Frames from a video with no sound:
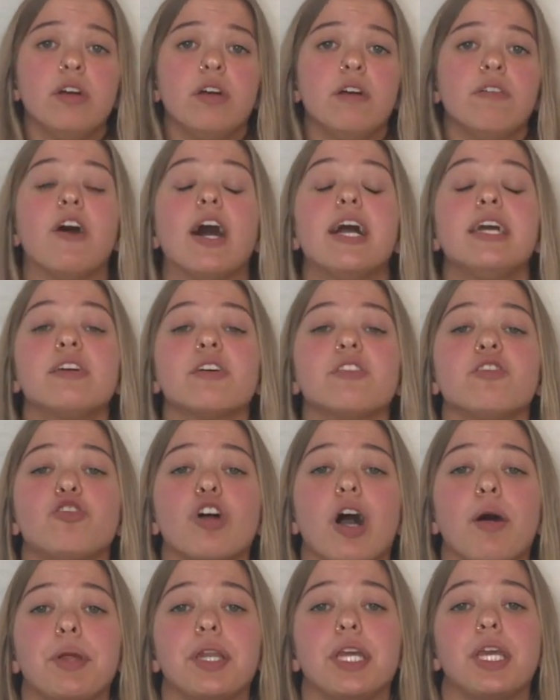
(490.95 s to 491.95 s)
find his
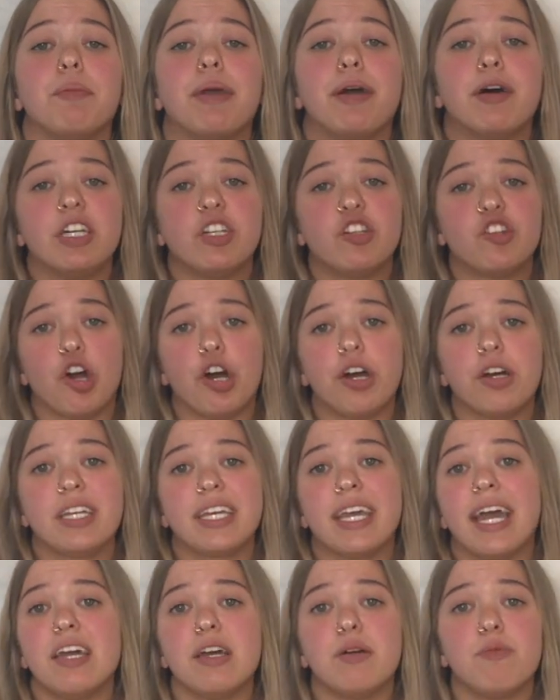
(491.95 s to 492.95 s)
job and email HR, and
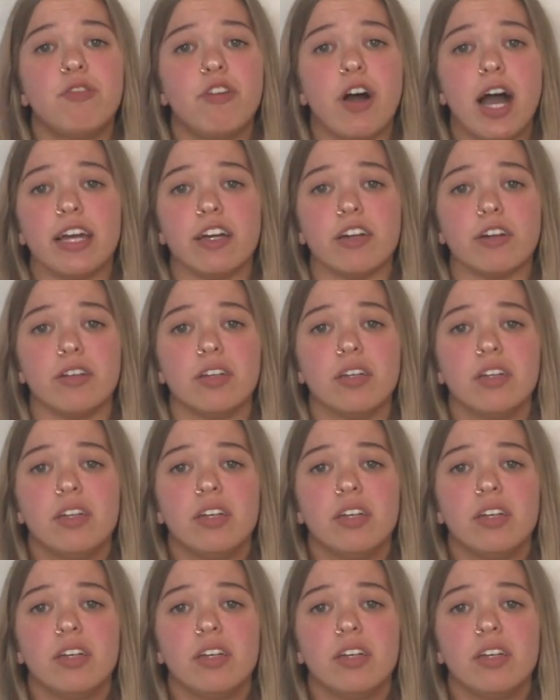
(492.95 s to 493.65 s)
get him fired.